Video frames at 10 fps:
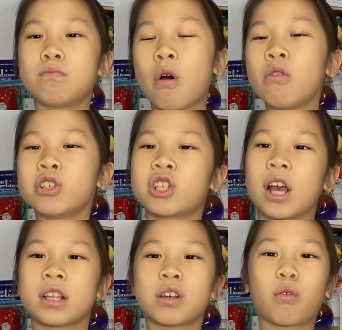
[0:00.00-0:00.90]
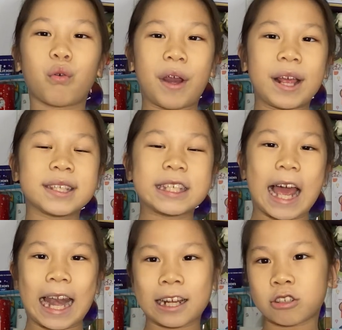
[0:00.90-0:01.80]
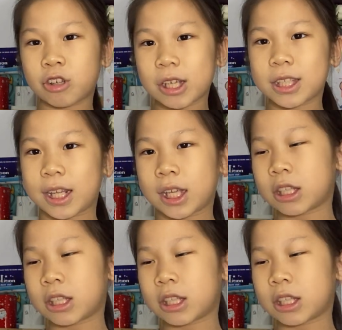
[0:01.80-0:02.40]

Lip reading: motion creates electricity